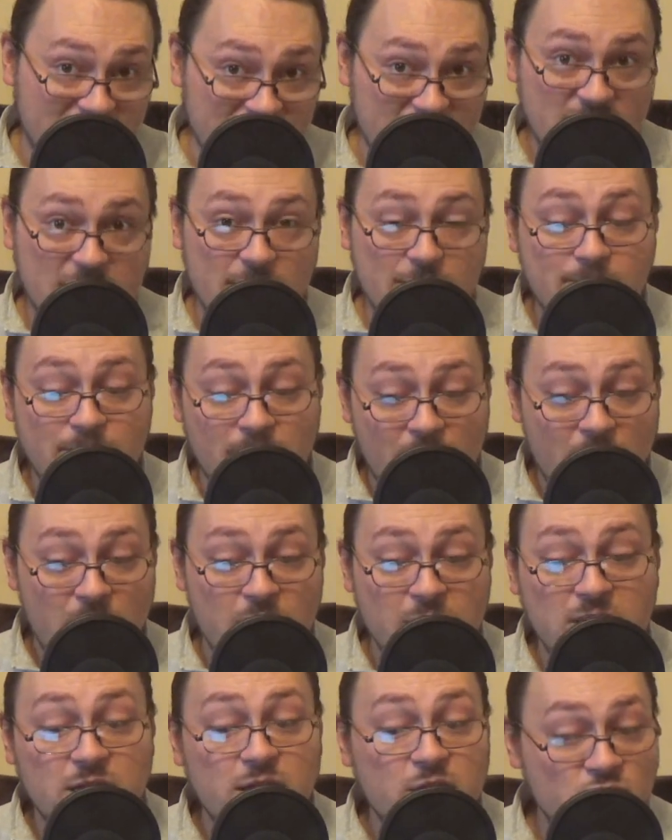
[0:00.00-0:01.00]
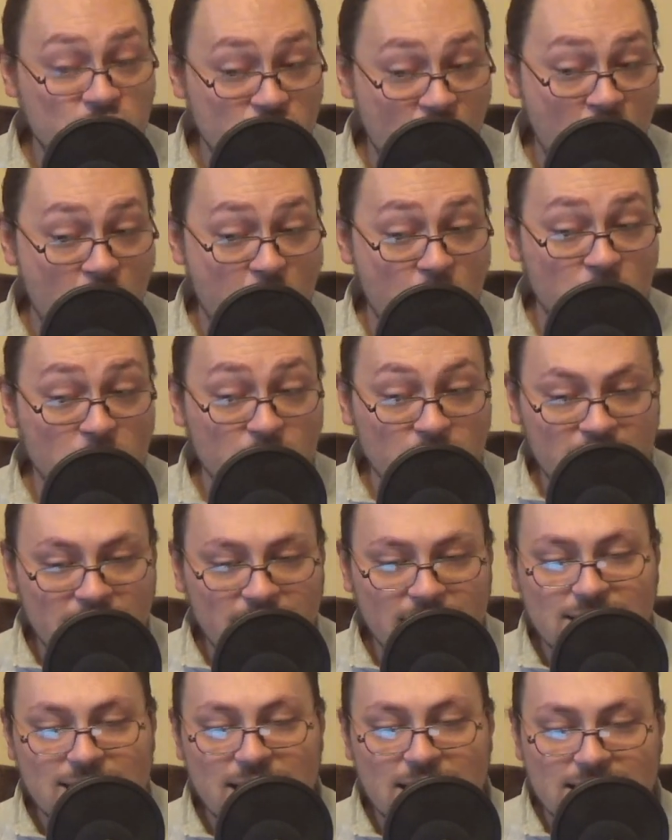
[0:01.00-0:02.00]
at least in part, wrong, in
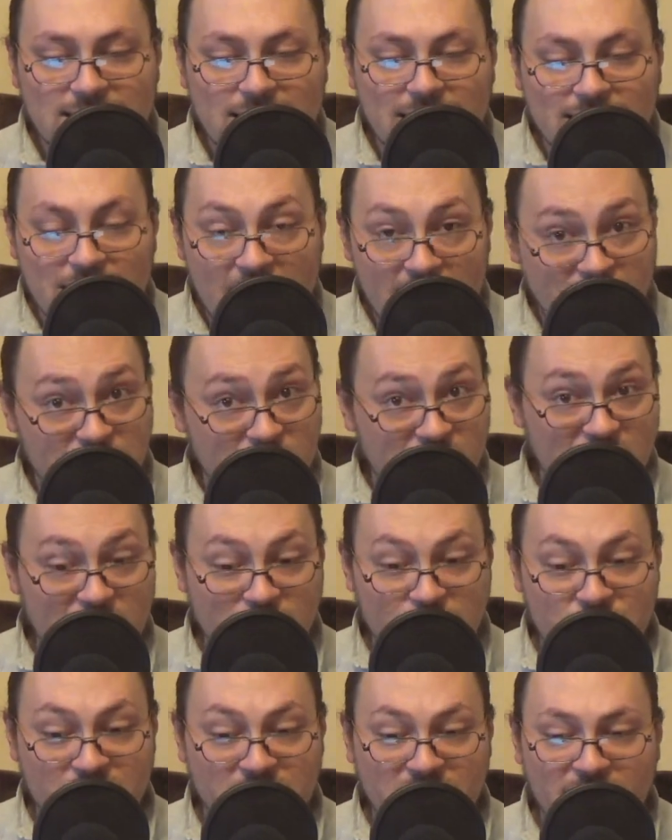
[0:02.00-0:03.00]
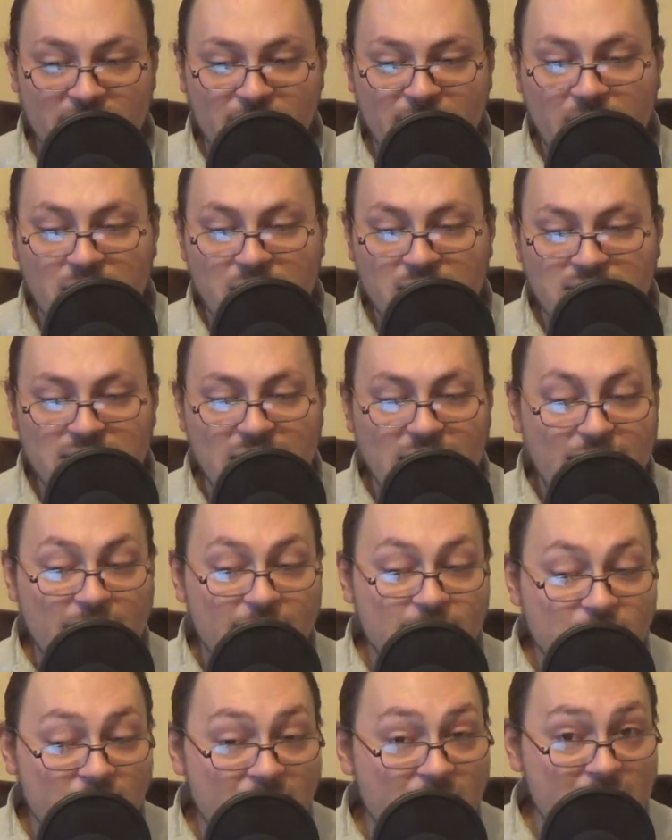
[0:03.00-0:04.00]
the sense that after February the 1st,
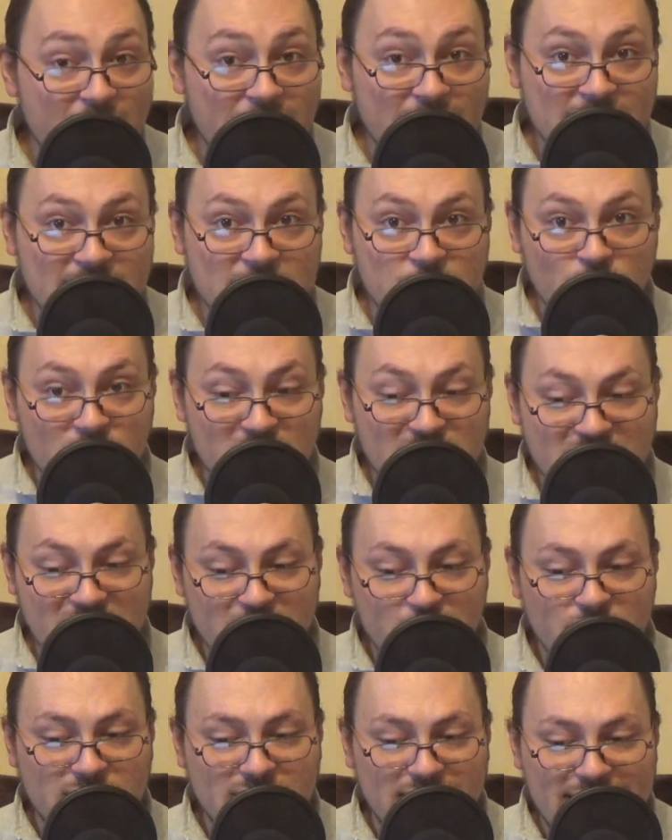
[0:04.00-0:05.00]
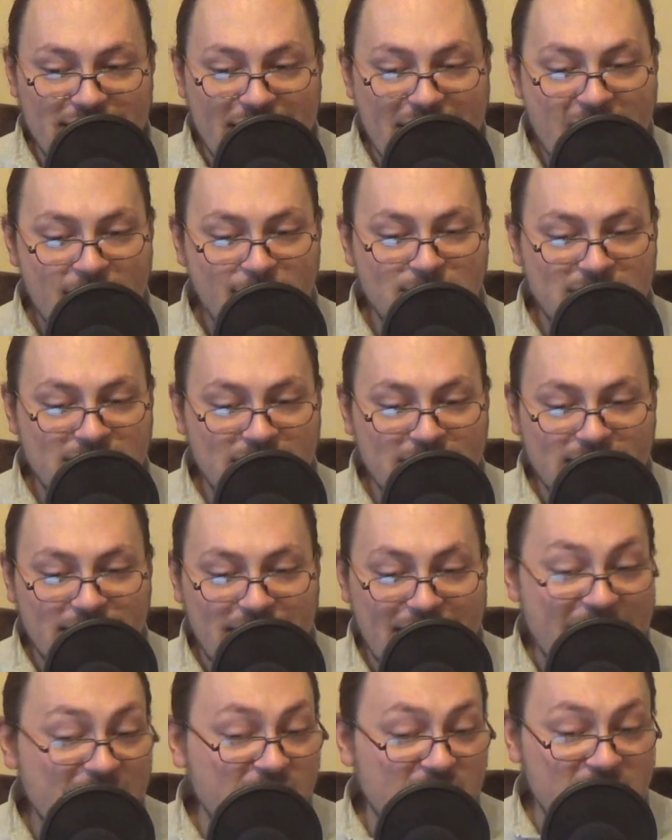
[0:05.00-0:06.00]
violence was totally absent,
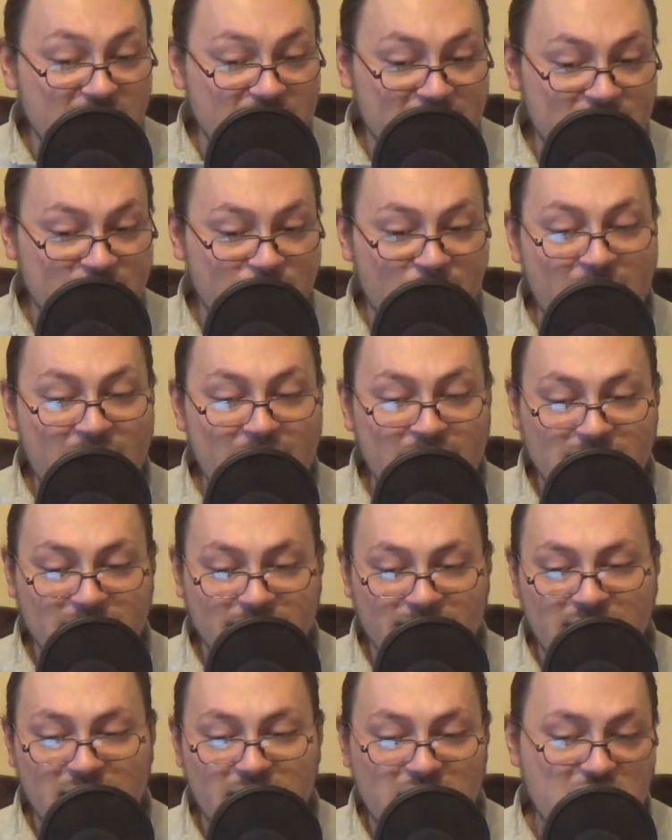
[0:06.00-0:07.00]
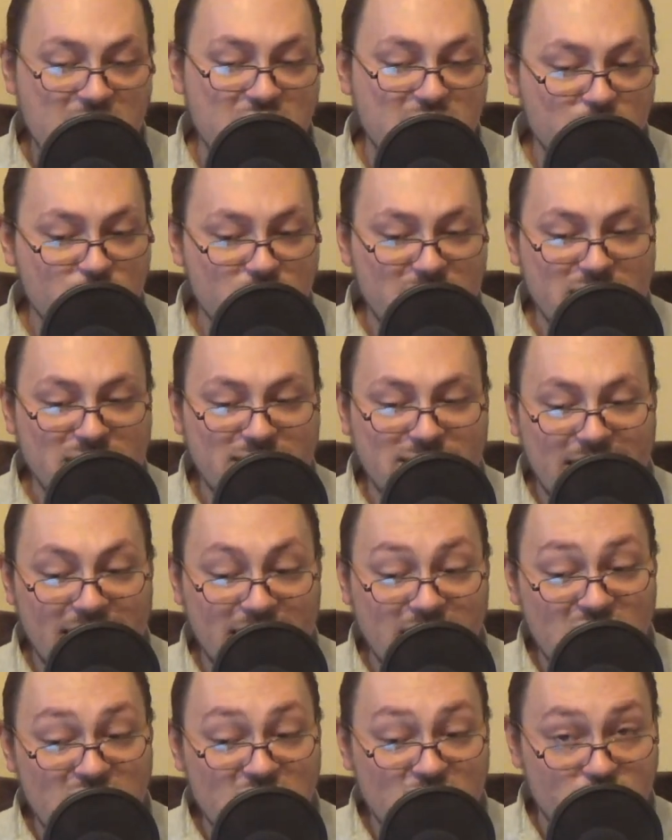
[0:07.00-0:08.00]
and in spite of the increased
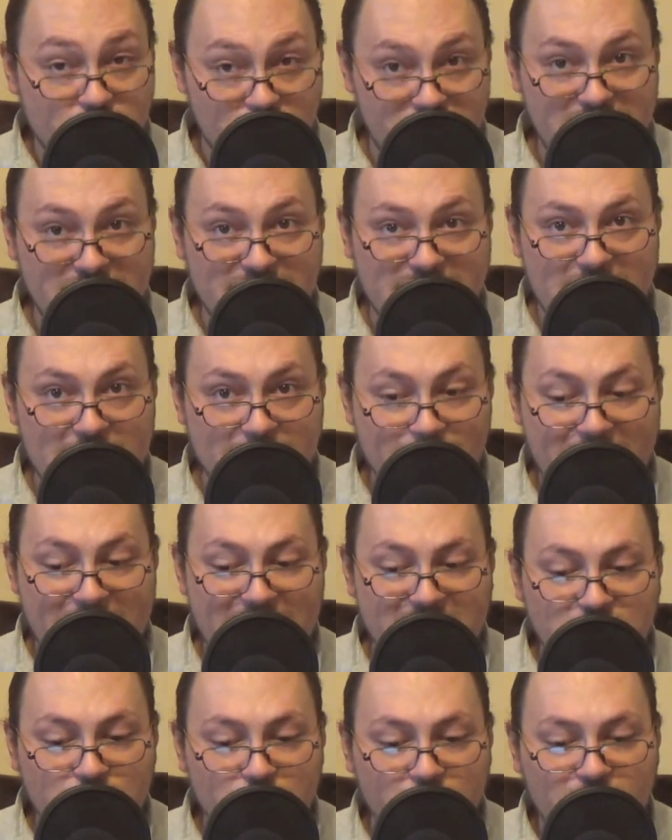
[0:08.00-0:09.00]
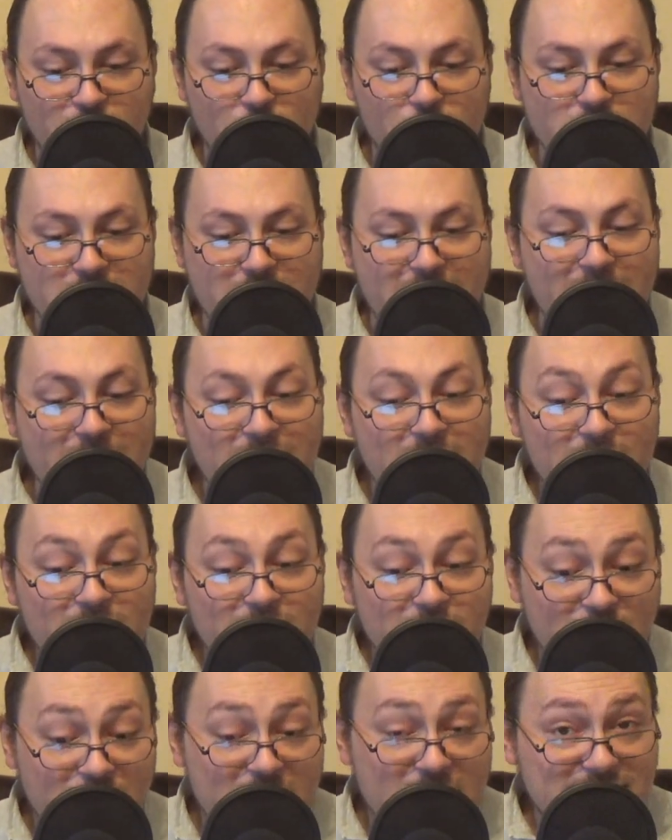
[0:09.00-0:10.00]
and increasing mass euphoria,
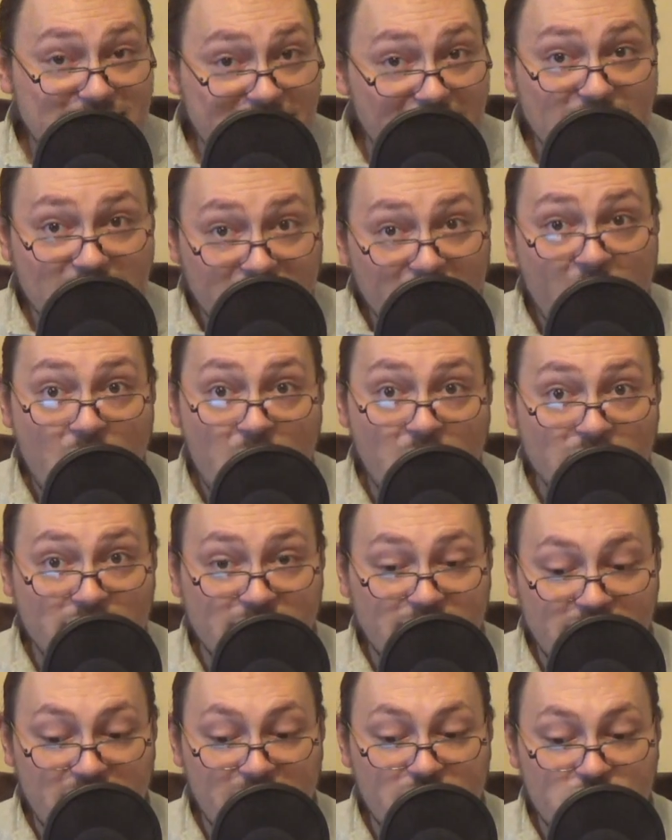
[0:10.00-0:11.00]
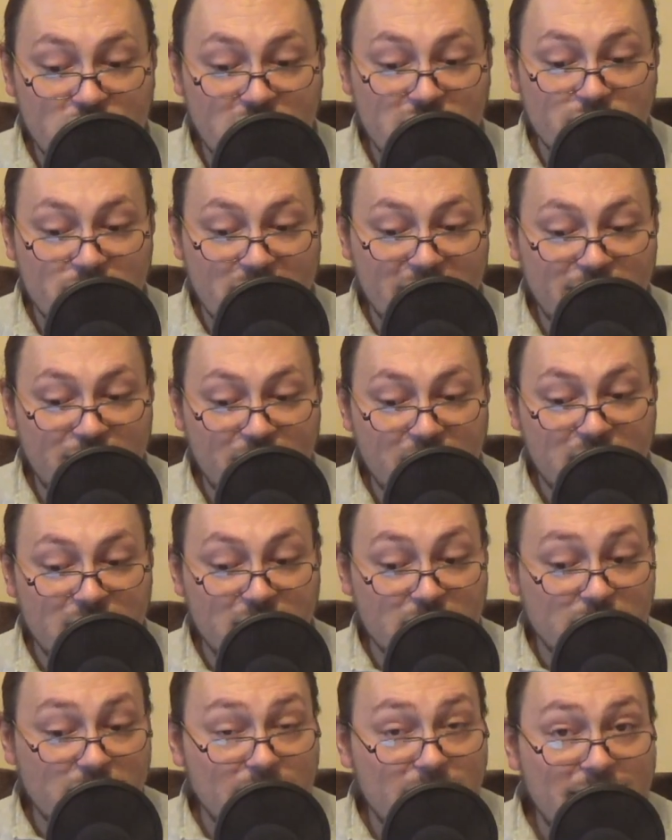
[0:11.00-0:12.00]
things did not degenerate
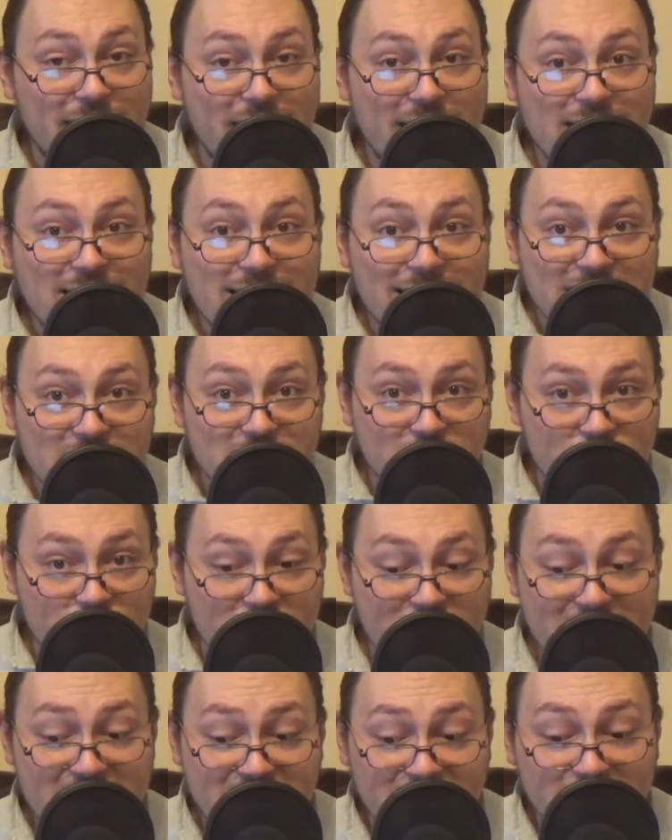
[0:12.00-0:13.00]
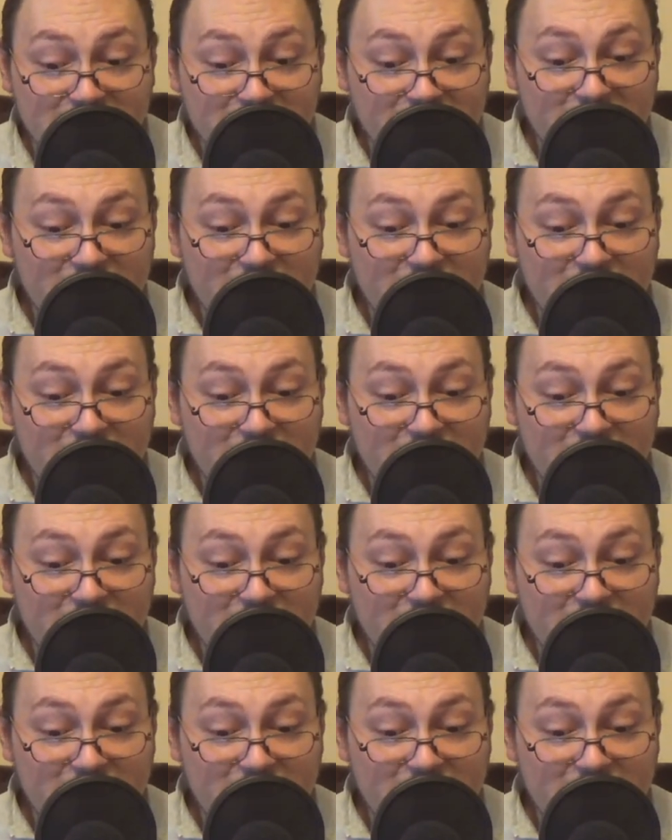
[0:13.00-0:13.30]
further. And that's great!